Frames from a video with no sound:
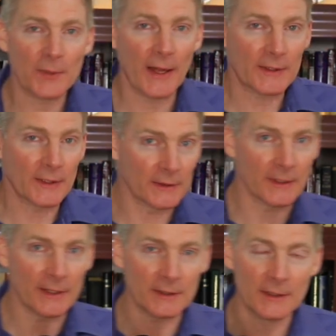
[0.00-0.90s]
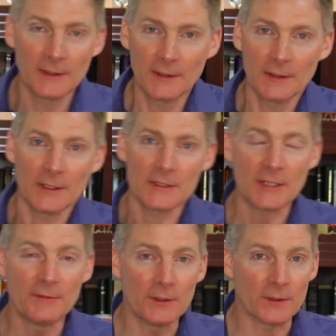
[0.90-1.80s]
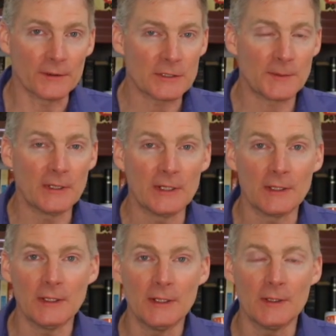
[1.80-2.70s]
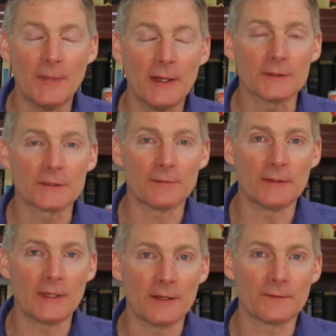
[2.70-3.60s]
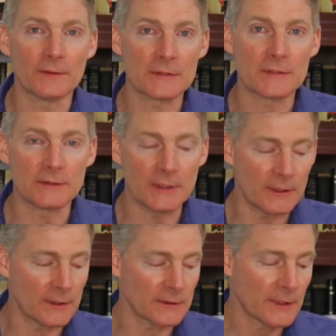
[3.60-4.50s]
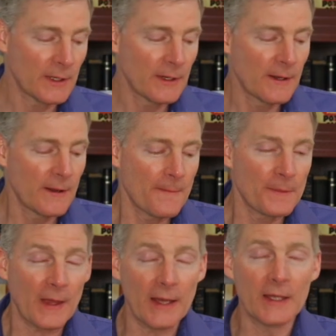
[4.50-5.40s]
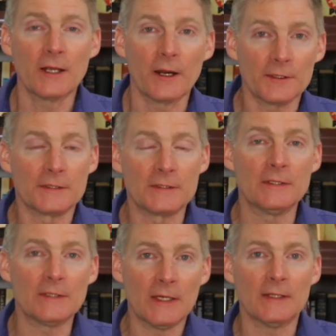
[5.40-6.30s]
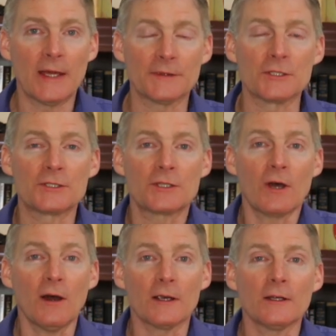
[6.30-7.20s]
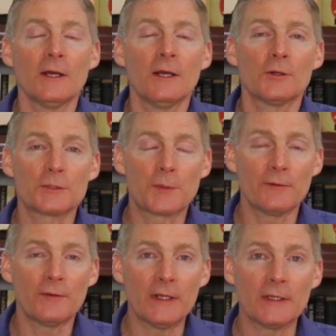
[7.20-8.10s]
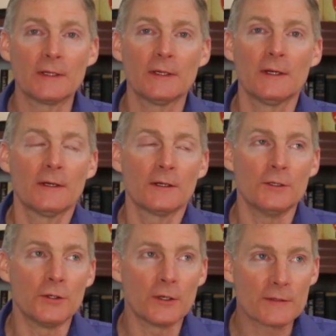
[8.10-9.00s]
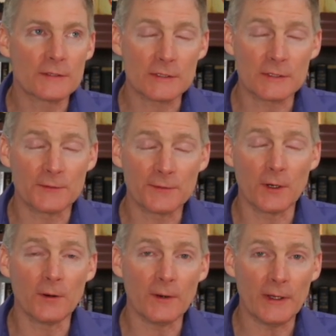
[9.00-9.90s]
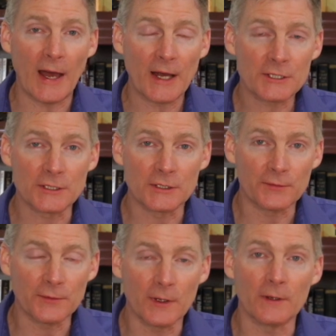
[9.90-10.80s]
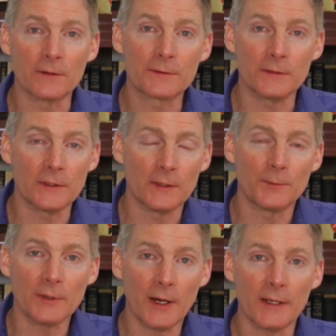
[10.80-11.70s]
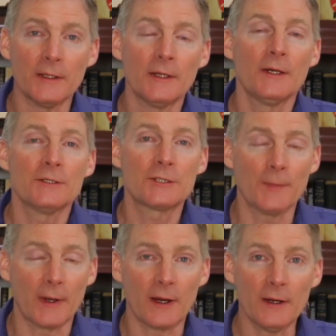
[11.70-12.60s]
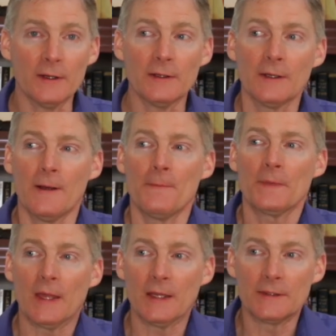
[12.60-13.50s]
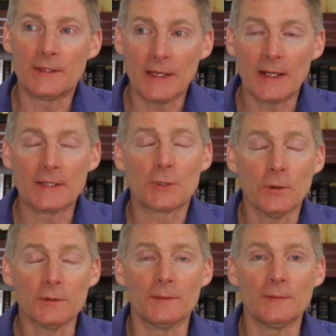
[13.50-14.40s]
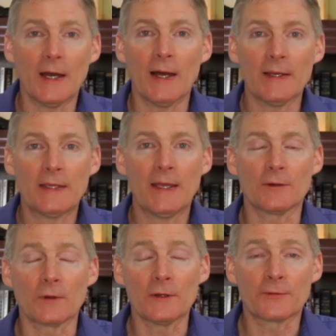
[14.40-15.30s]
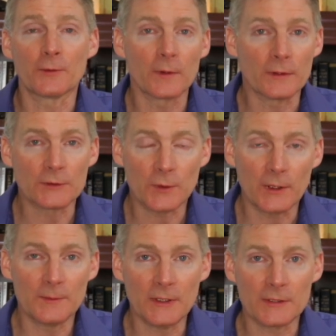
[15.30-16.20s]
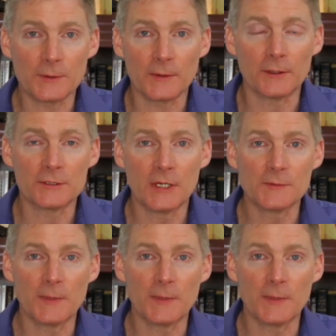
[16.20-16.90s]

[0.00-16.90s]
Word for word: plaquing, like a 70-year-old that's been eating bagels every day for 60 years. I had heart disease in that the scar was preventing nervous system flow and oxygen flow through the blood to my heart. And then I told him, yeah, I can't run for more than 20 minutes without chest